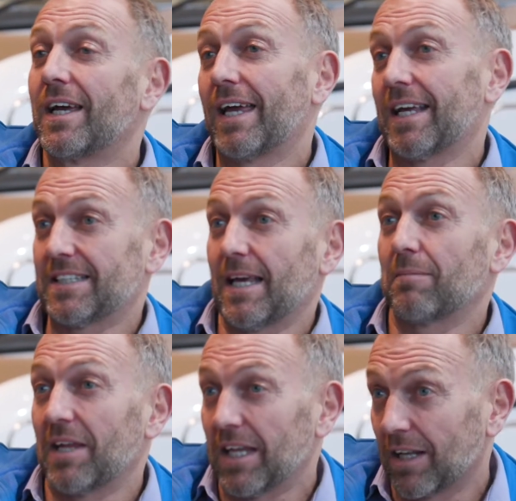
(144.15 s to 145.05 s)
except
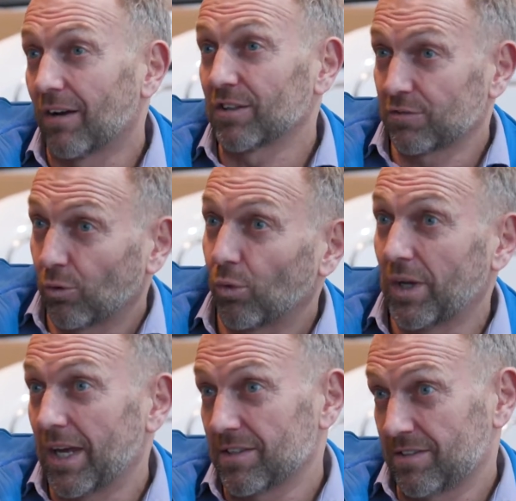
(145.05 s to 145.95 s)
that it lasts 4
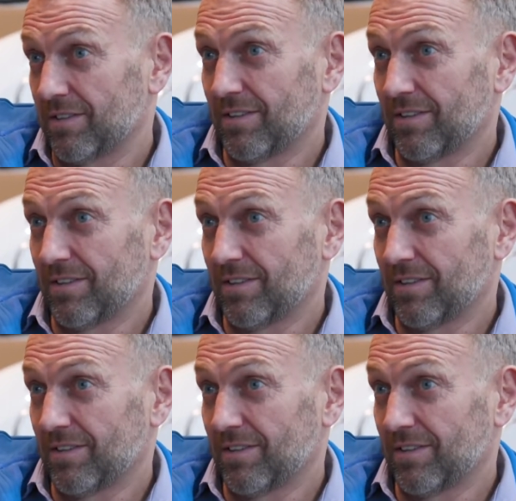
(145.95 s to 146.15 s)
years.